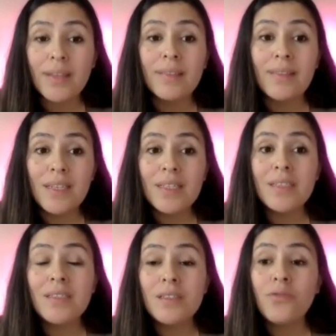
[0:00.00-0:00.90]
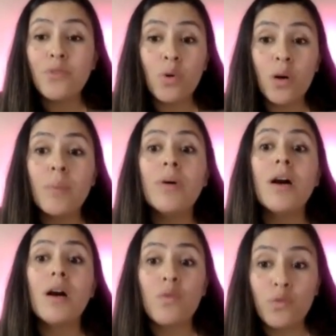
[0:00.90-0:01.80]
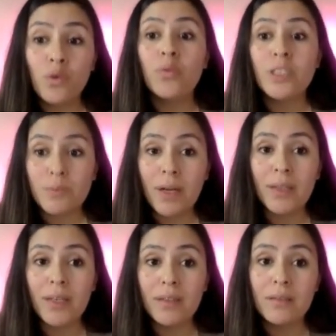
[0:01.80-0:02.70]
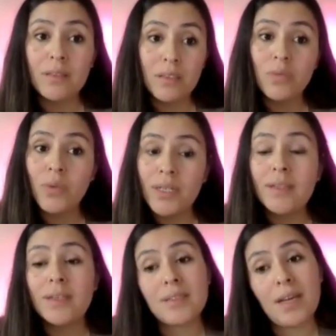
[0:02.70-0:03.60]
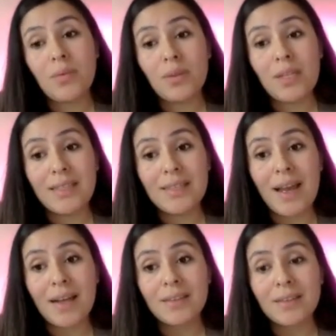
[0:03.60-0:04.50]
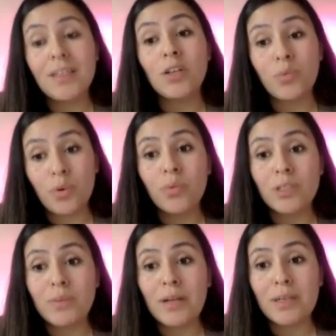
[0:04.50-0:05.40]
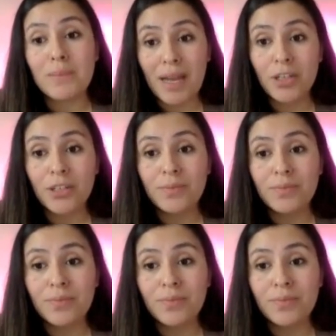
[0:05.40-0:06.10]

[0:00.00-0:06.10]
This is a form of rote responding. This is what it looks like when they tact in a rote responding manner.